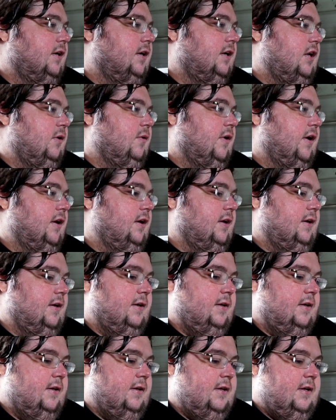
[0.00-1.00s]
anyway,
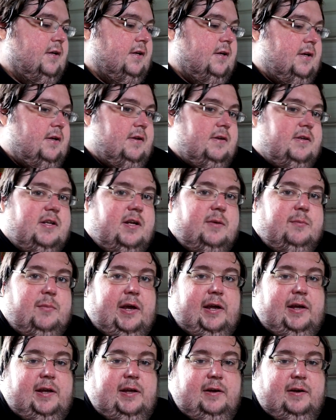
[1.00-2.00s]
done
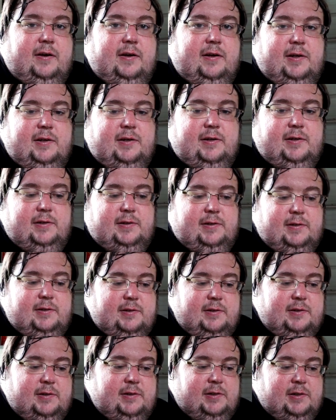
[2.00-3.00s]
back here.
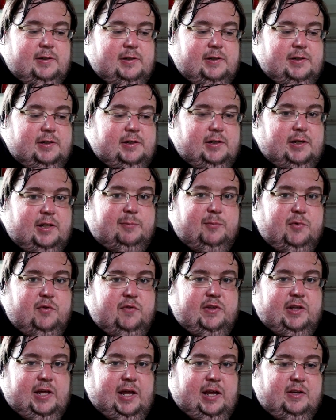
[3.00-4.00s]
Got to move
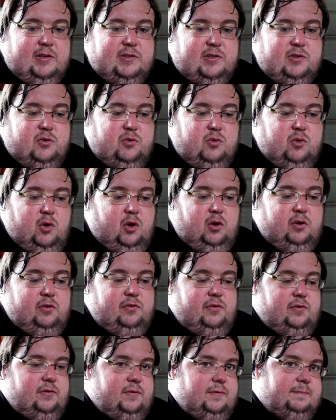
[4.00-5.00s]
in the house, cool
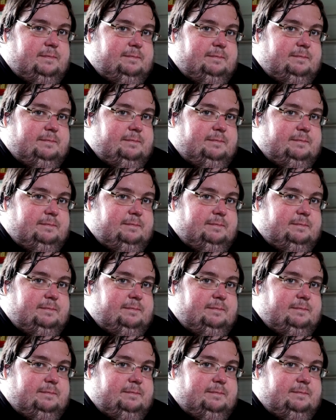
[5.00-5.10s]
off.